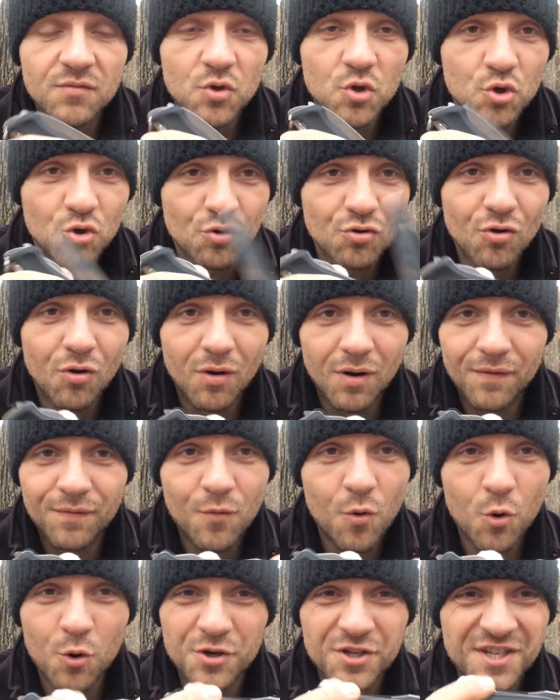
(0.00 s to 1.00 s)
You should, of
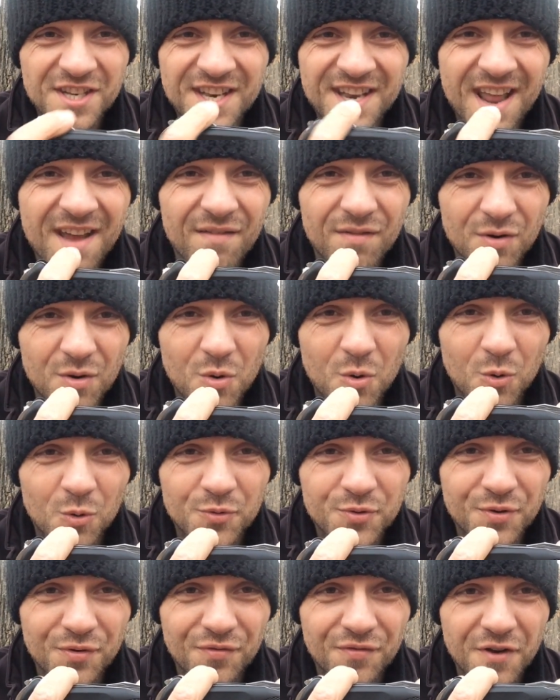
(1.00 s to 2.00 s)
course, never
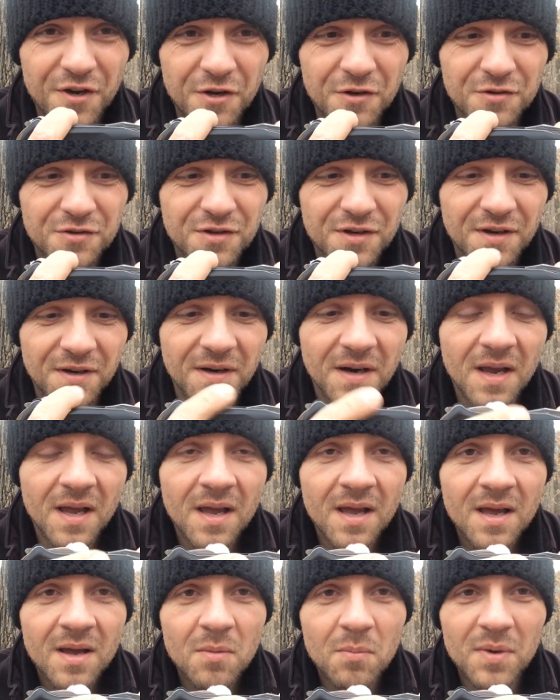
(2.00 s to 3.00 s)
hold your fingers here,
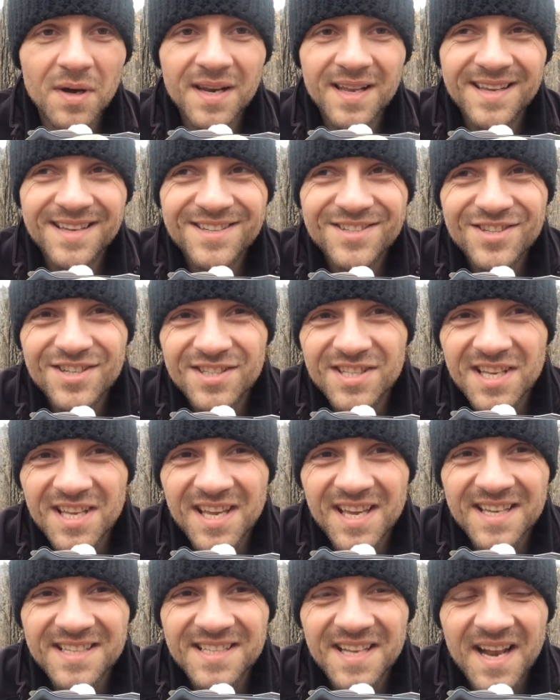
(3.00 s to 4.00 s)
but just in
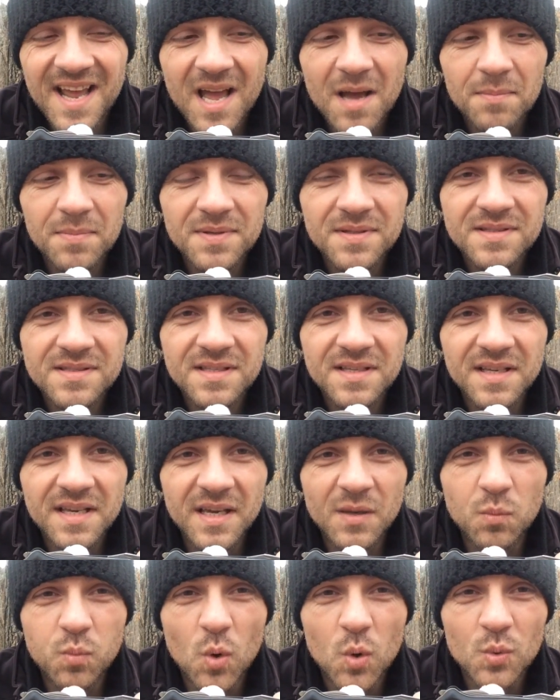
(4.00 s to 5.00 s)
case it happens,
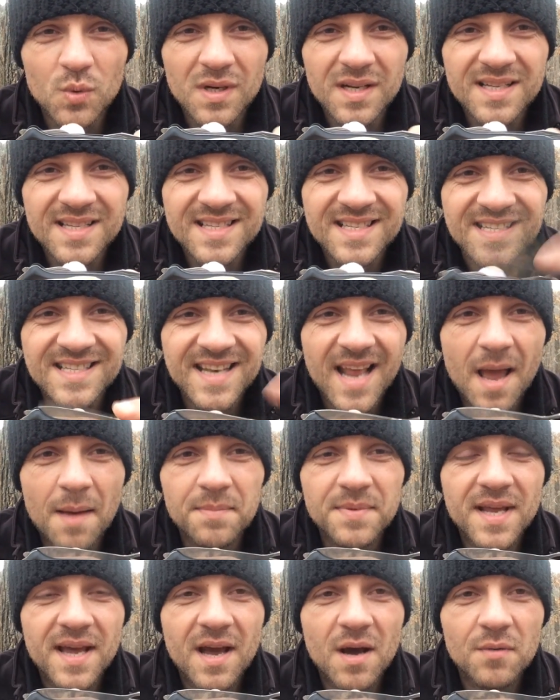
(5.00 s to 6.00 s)
it won't
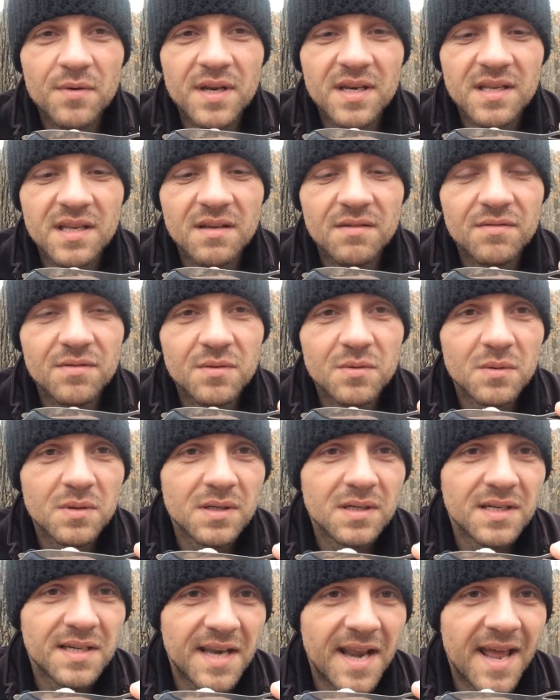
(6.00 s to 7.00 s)
snap down and give you
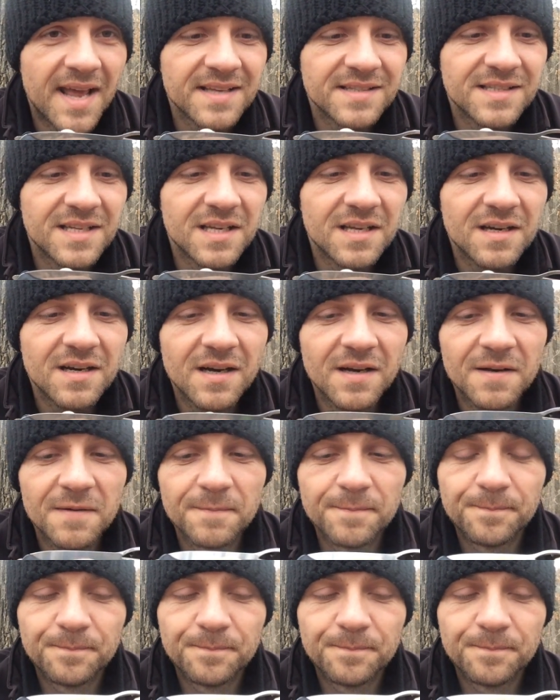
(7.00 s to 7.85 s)
a nasty cut.